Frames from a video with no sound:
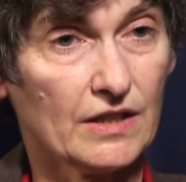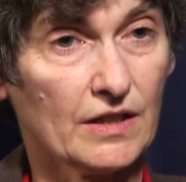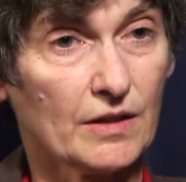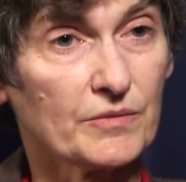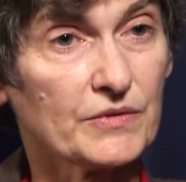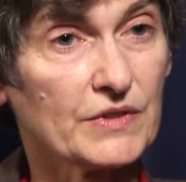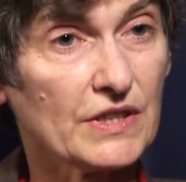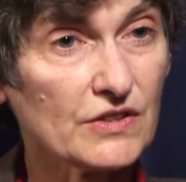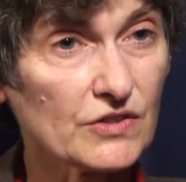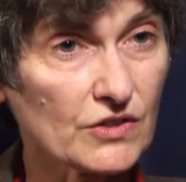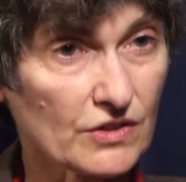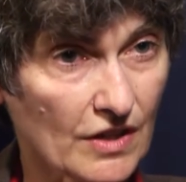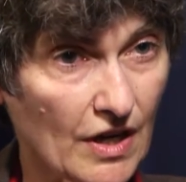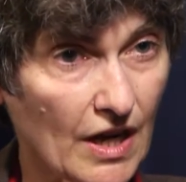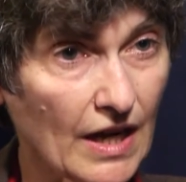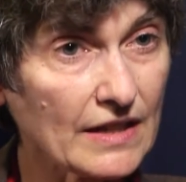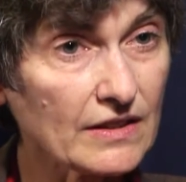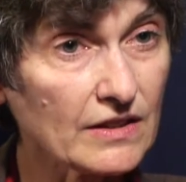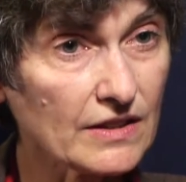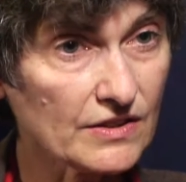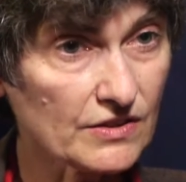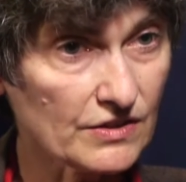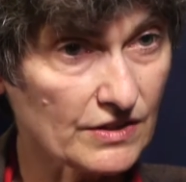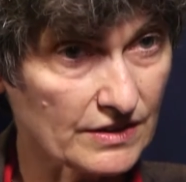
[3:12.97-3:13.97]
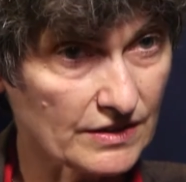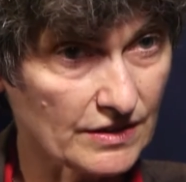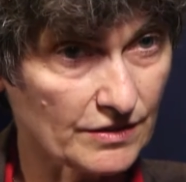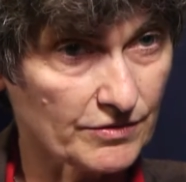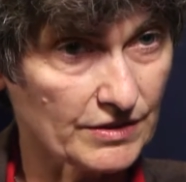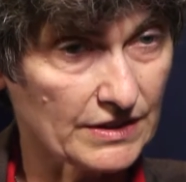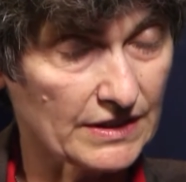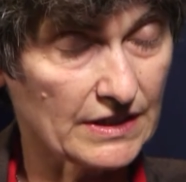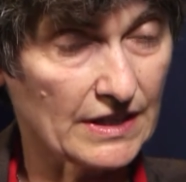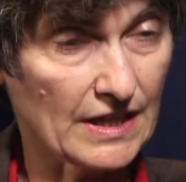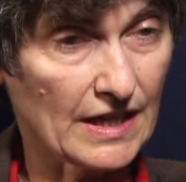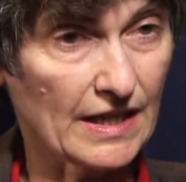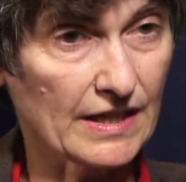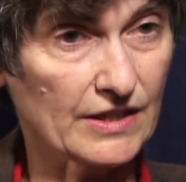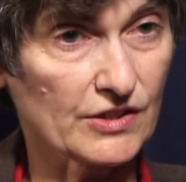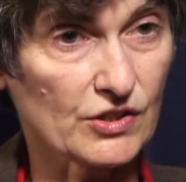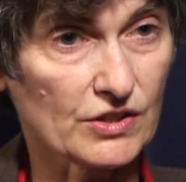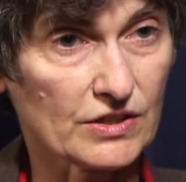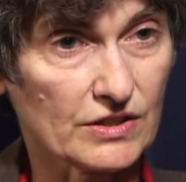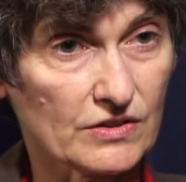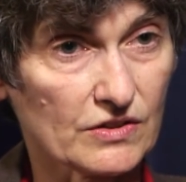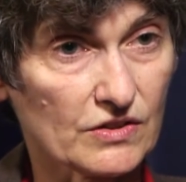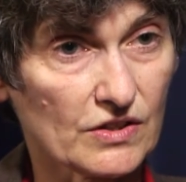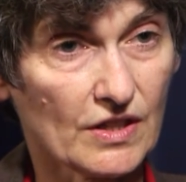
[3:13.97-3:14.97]
These are highly significant
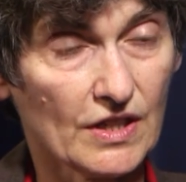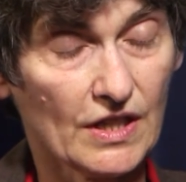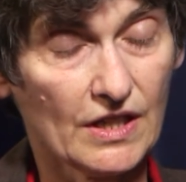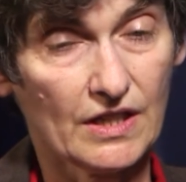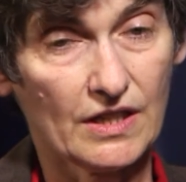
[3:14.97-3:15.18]
actions,